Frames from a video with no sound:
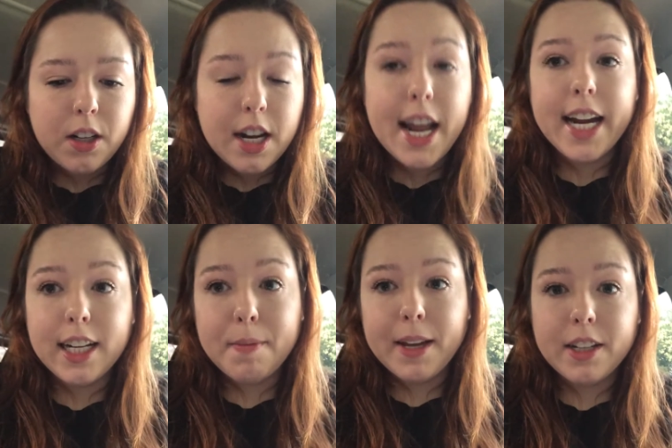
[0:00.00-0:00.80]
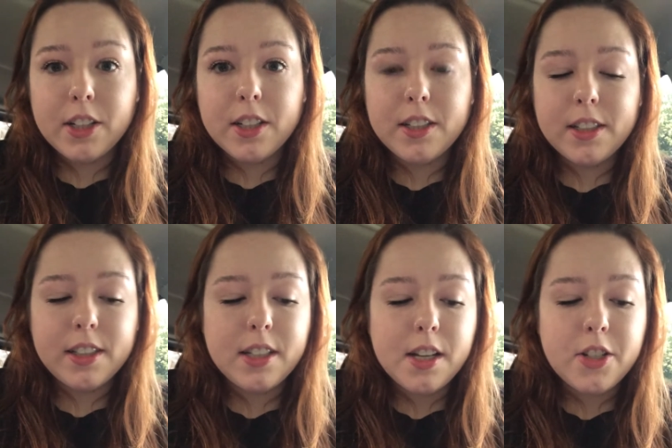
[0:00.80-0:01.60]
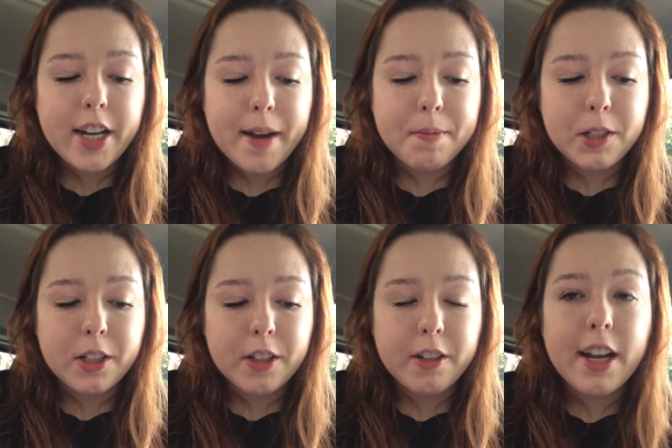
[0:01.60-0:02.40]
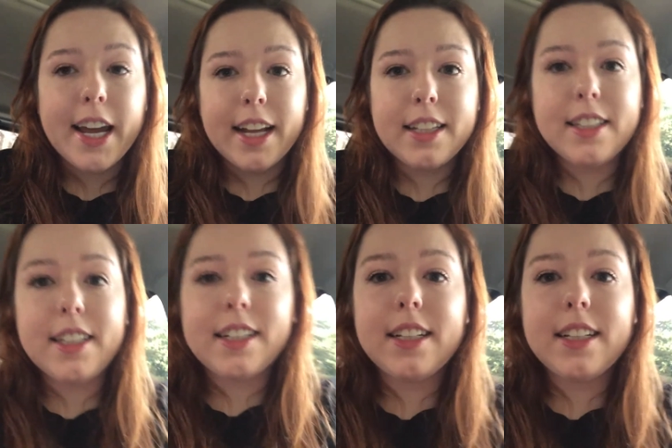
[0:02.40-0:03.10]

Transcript: 90 pages, chapter 8.